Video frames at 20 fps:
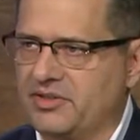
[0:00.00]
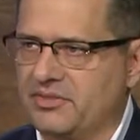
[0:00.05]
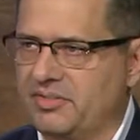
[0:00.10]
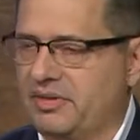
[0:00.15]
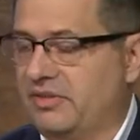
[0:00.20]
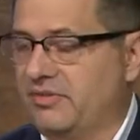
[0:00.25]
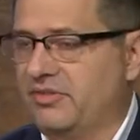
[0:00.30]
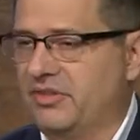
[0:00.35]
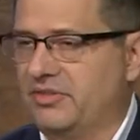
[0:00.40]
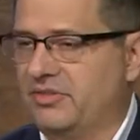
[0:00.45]

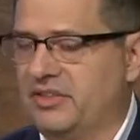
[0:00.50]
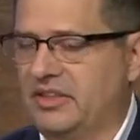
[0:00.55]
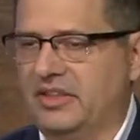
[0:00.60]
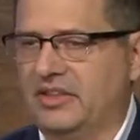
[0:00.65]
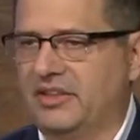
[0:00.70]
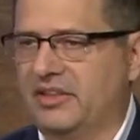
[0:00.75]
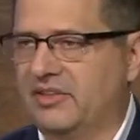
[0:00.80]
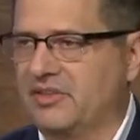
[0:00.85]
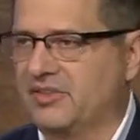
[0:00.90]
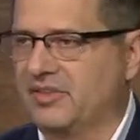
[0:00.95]
been
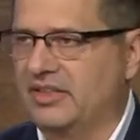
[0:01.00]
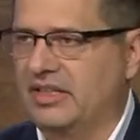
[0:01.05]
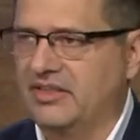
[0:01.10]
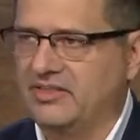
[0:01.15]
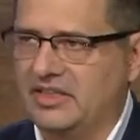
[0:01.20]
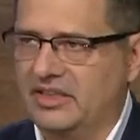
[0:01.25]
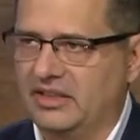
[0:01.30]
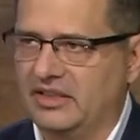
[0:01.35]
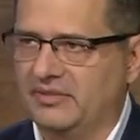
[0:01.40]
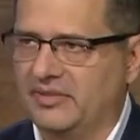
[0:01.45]
15 years, and
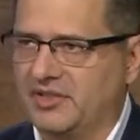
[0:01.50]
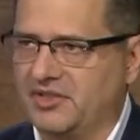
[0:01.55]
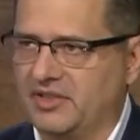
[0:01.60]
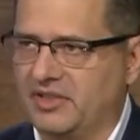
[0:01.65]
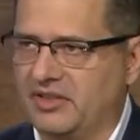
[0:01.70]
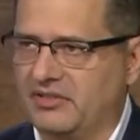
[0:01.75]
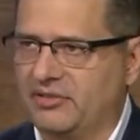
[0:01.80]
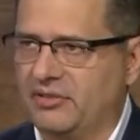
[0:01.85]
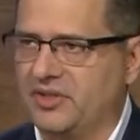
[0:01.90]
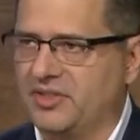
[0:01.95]
now
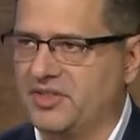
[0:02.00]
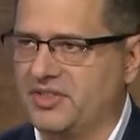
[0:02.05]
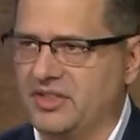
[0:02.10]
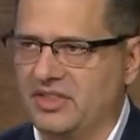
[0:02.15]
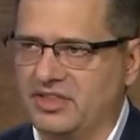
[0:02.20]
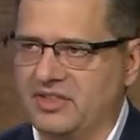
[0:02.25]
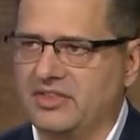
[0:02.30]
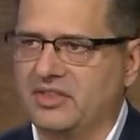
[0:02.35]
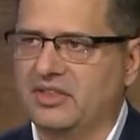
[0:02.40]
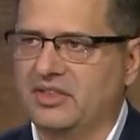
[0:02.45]
television our first
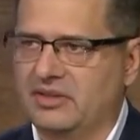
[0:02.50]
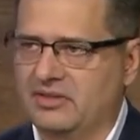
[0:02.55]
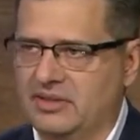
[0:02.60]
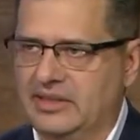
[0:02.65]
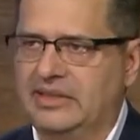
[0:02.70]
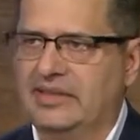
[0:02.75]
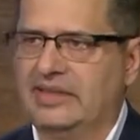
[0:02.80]
year. So